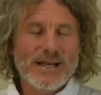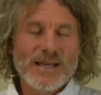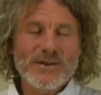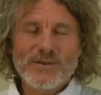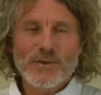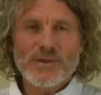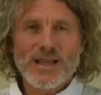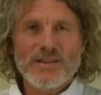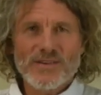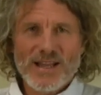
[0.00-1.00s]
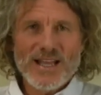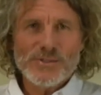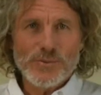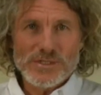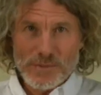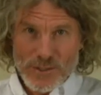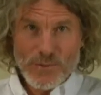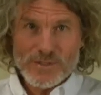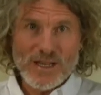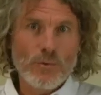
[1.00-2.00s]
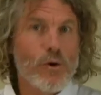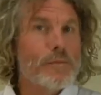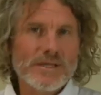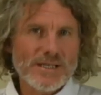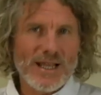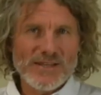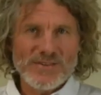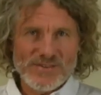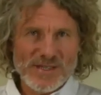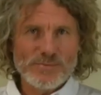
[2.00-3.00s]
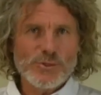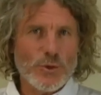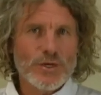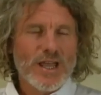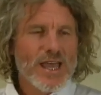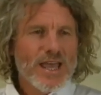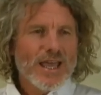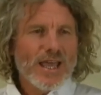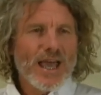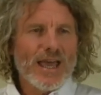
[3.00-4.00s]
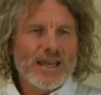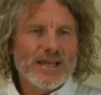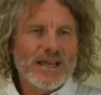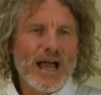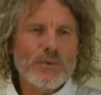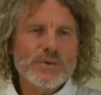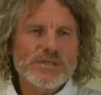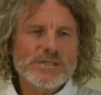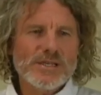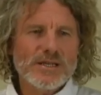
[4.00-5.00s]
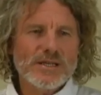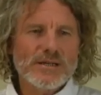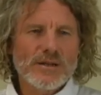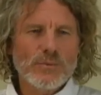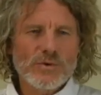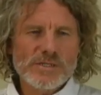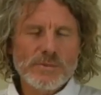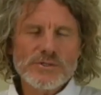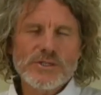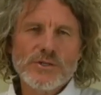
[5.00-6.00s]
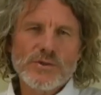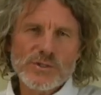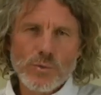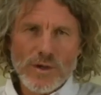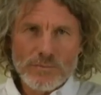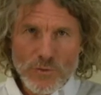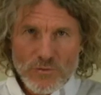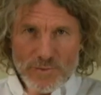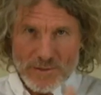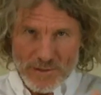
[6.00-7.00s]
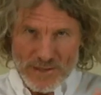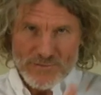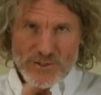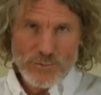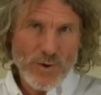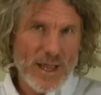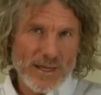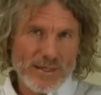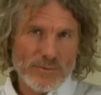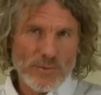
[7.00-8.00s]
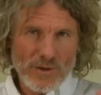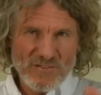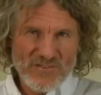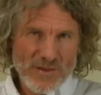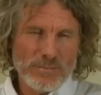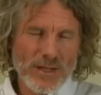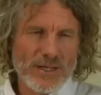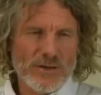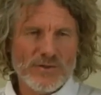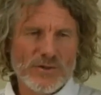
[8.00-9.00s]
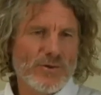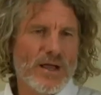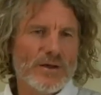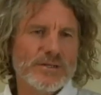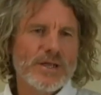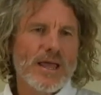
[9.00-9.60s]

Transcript: don't even know what kind of class it was, but it was an aerobics class of some sort. And we were supposed to do this one movement, left and right, with our feet planted on the ground.